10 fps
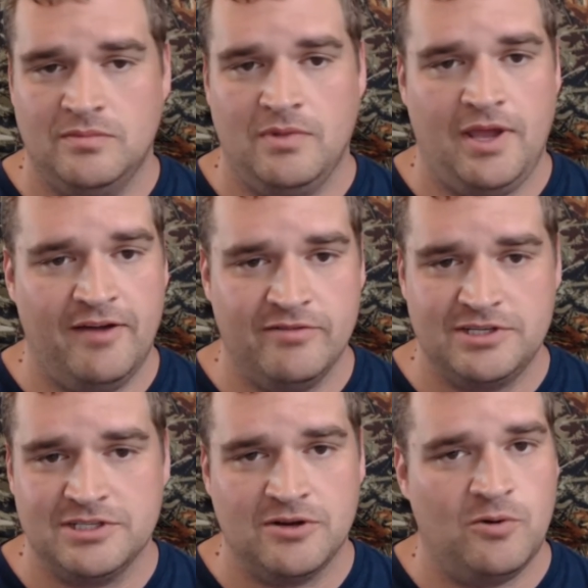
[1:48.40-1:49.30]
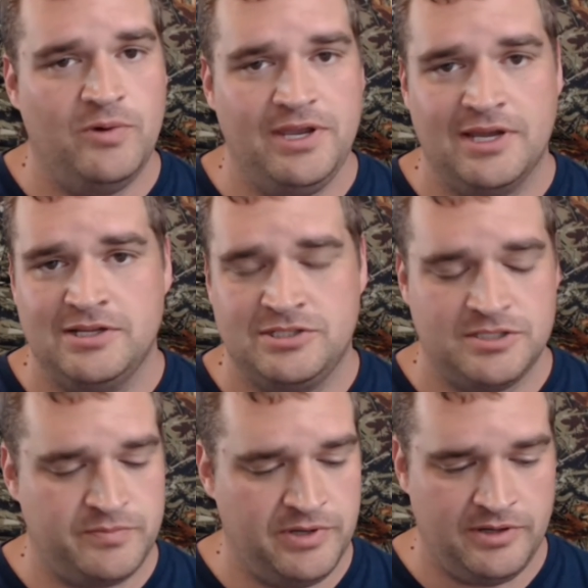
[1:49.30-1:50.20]
every single weekend's just
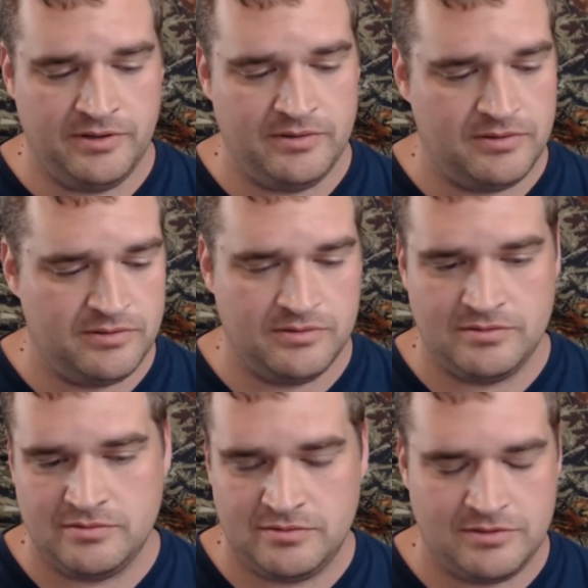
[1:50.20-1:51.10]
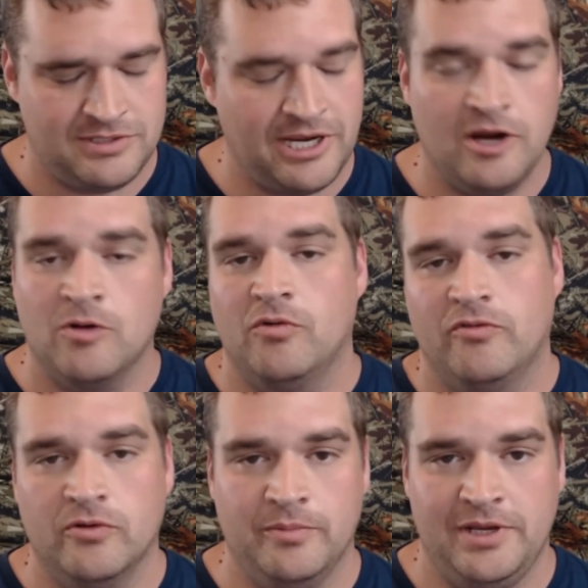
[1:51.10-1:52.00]
been terrible
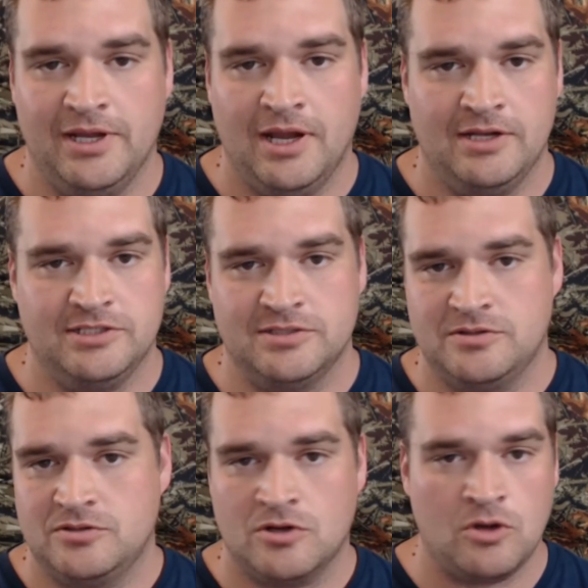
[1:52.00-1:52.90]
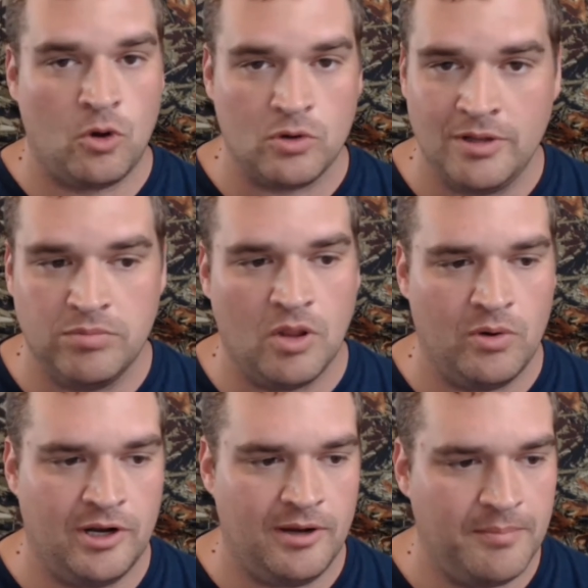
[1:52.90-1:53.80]
for me. I just totally blow it
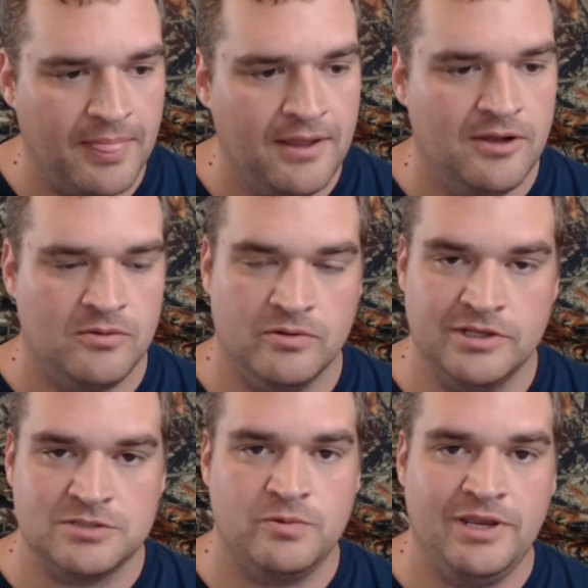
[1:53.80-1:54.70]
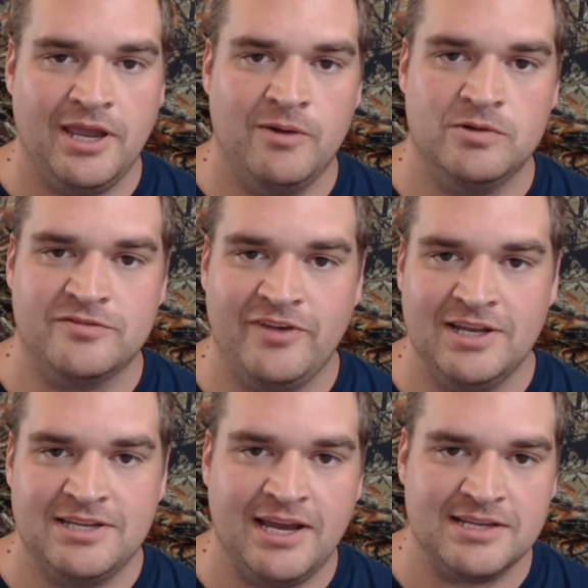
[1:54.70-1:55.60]
up. Well, this weekend was
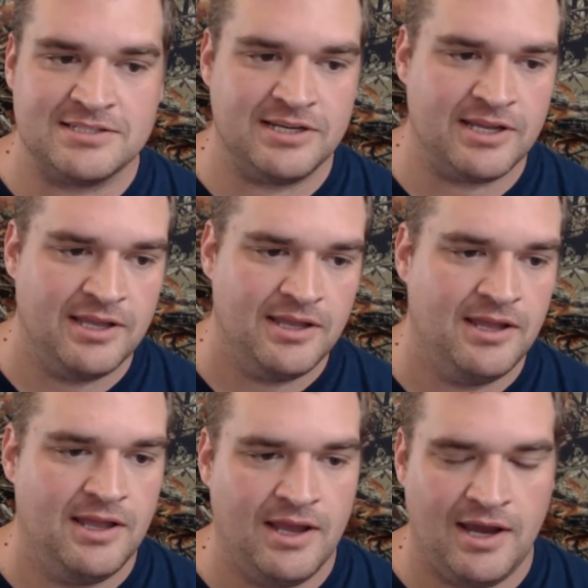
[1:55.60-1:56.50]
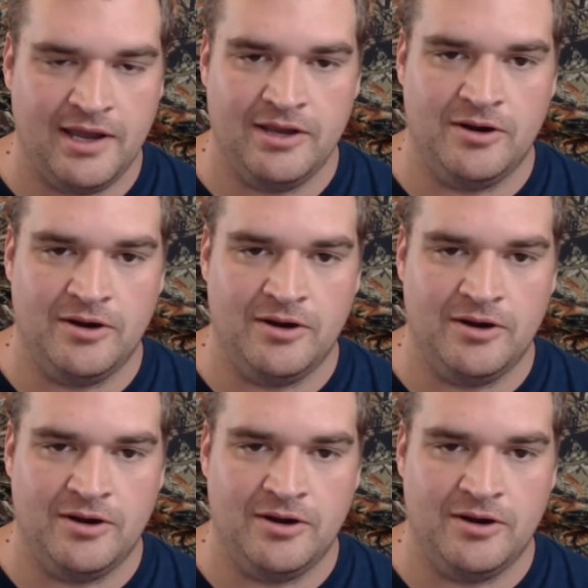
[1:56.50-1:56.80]
fantastic. I